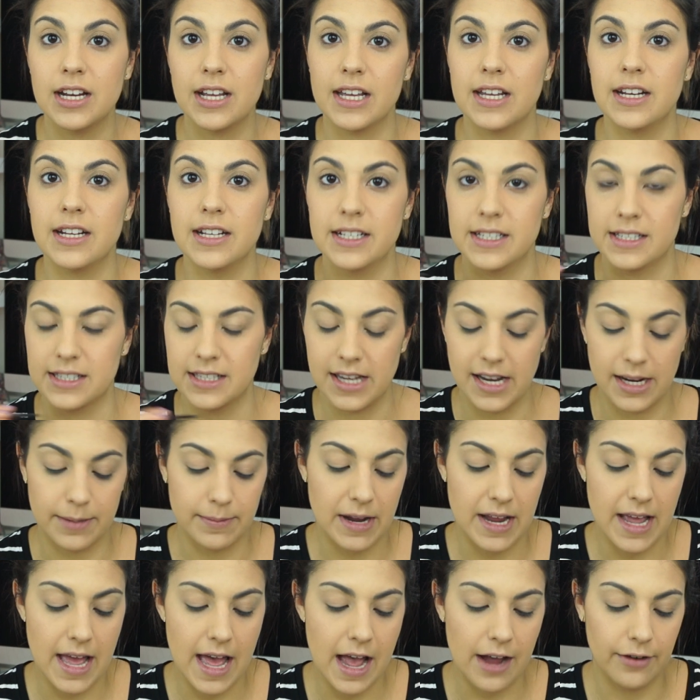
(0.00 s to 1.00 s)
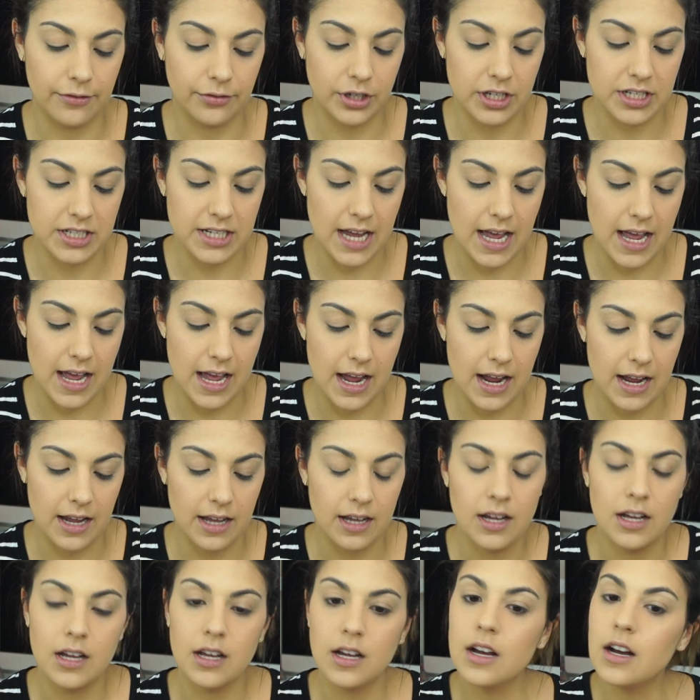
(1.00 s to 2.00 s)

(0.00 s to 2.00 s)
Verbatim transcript: it is like my everyday